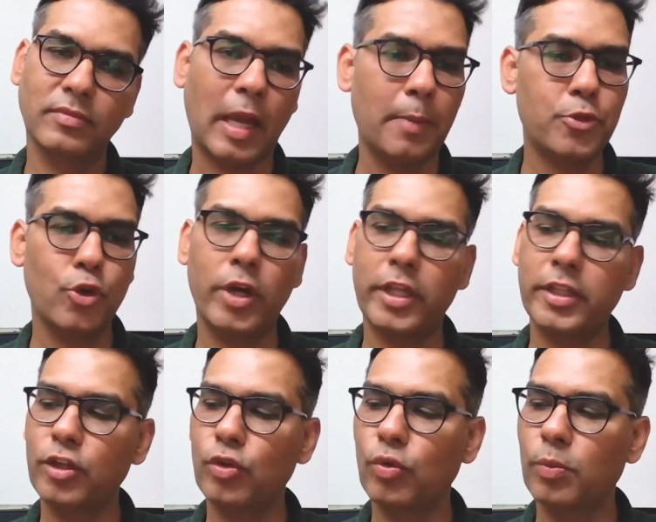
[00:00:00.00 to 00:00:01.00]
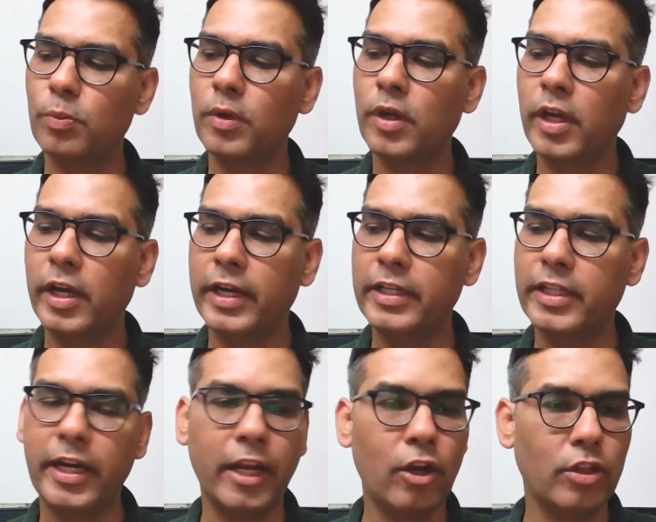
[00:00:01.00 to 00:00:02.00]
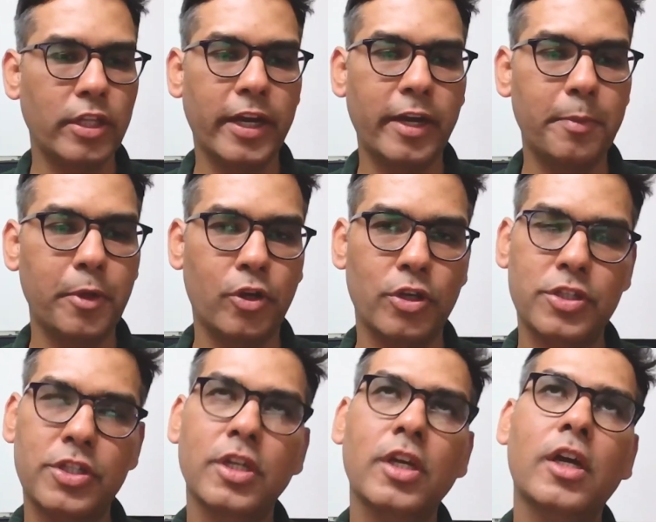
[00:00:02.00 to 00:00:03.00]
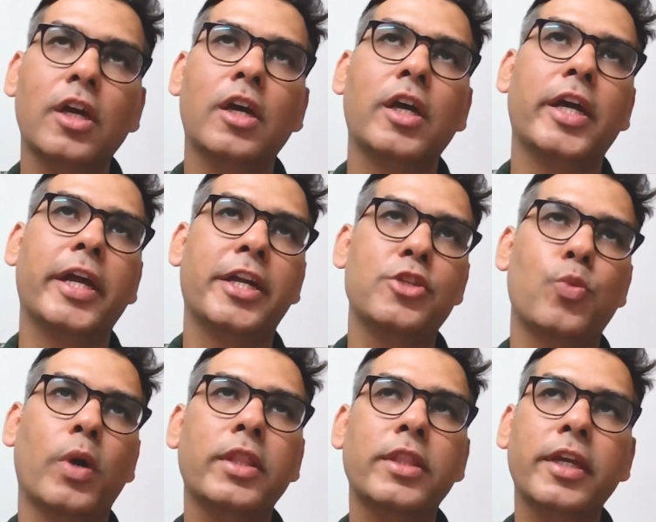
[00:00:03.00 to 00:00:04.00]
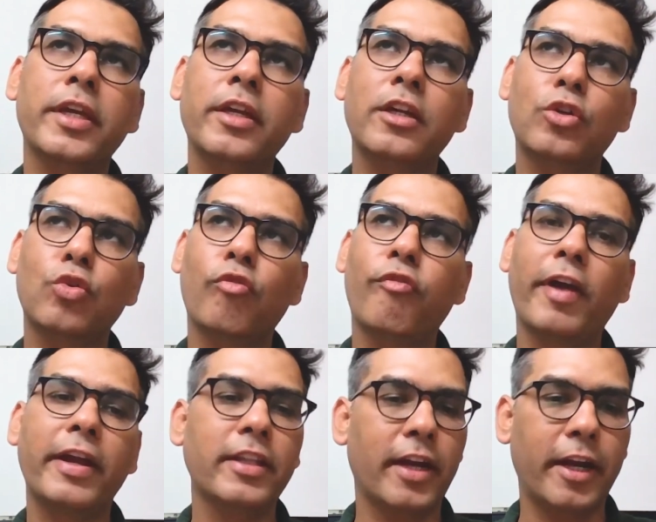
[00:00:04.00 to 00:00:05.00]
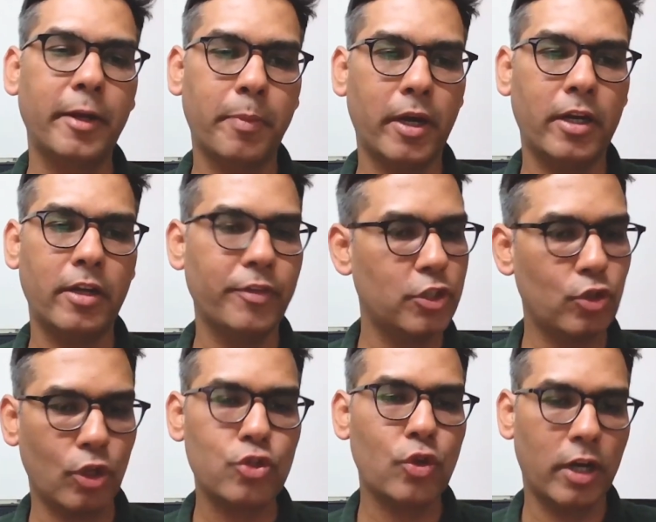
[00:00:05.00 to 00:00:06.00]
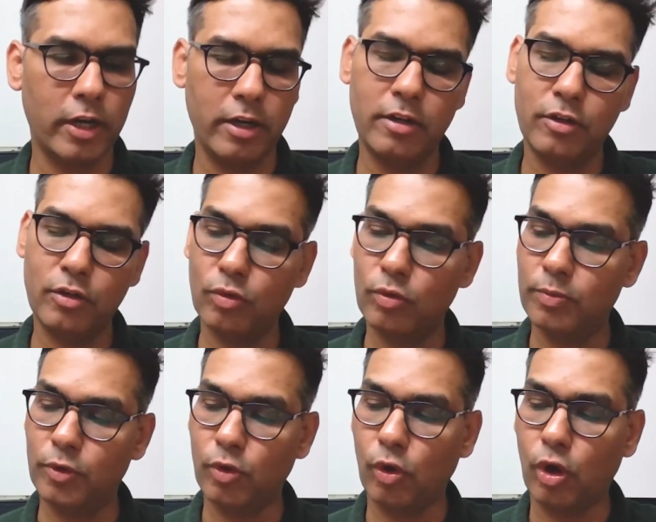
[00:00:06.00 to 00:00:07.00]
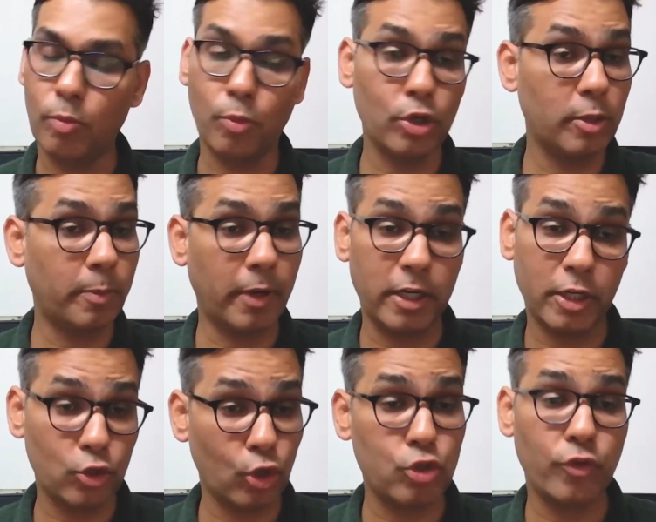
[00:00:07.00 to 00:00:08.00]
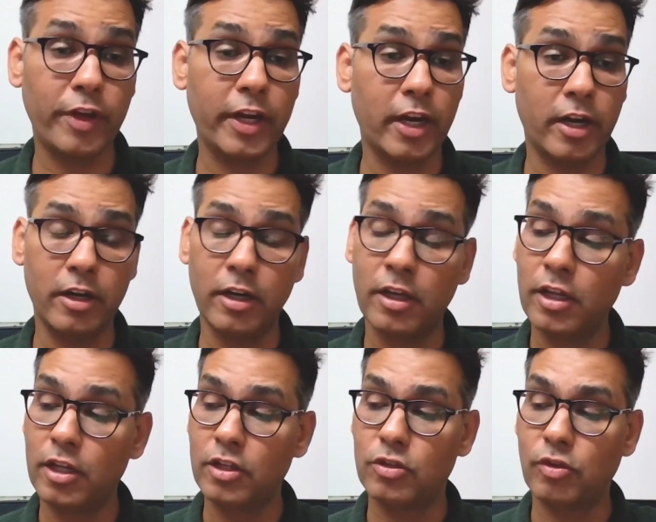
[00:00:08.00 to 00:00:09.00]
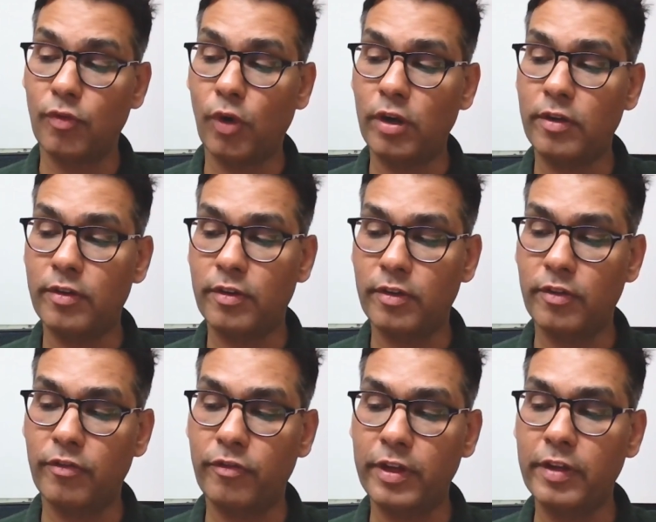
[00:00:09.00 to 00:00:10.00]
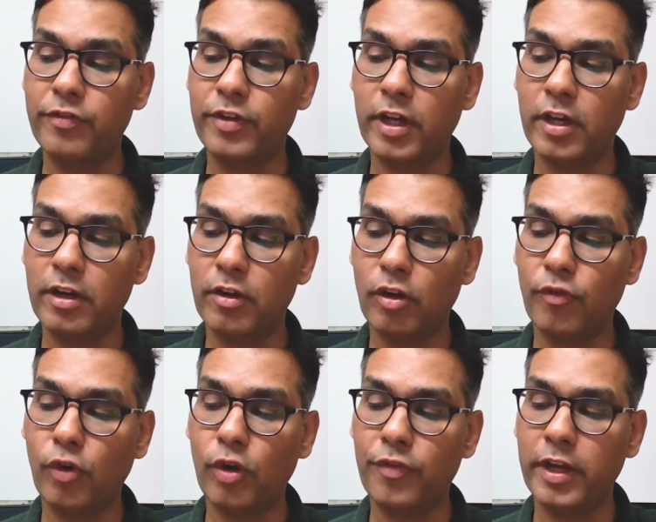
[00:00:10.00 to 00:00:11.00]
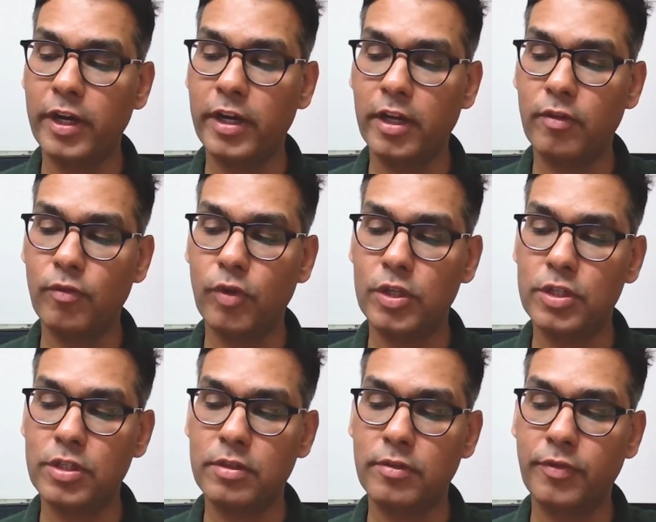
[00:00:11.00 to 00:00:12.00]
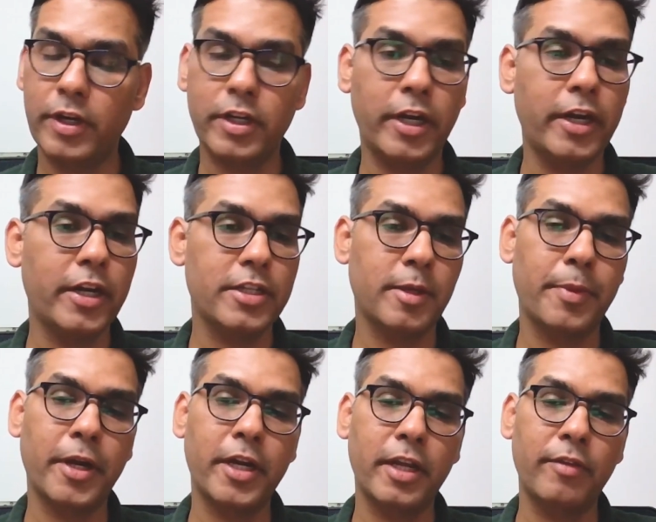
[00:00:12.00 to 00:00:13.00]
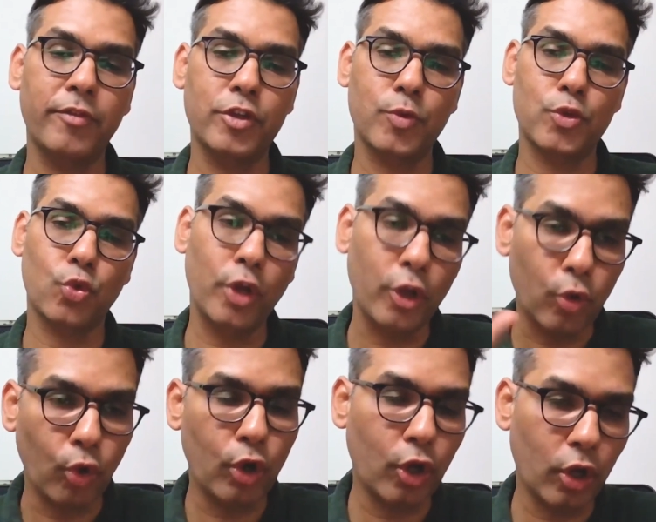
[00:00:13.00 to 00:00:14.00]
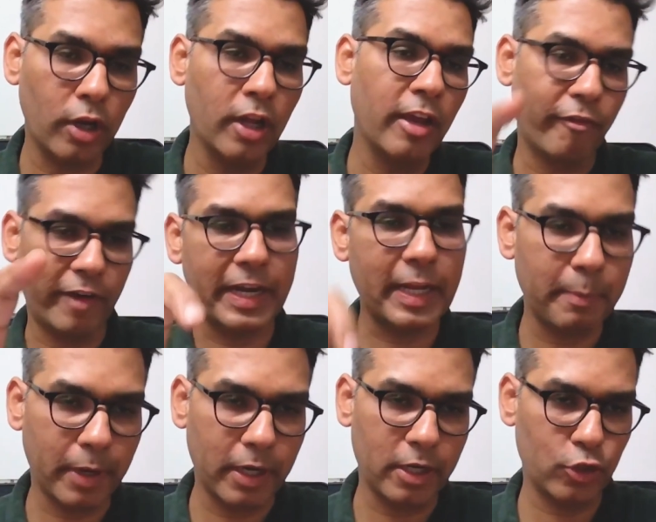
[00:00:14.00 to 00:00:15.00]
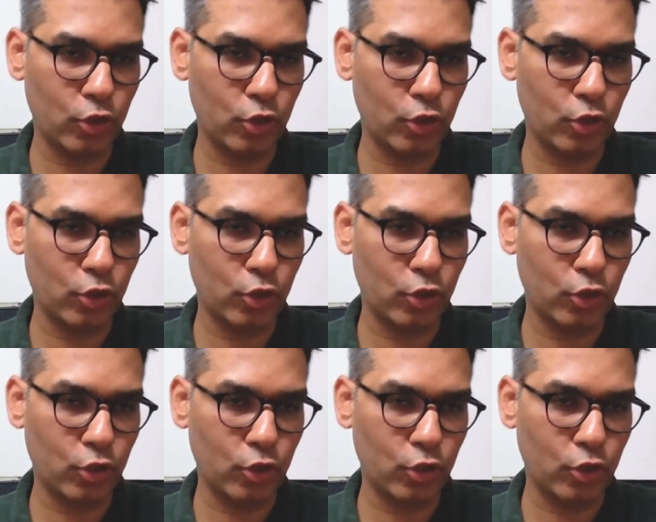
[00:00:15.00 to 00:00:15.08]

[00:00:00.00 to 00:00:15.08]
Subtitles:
Absolutely. I think you hit the nail on the head, because it is one thing to find the right partner, which is also hard. To onboard the partner is also very hard. So what we have done, or what we had done, was we had created a separate team which was only gold on finding partners.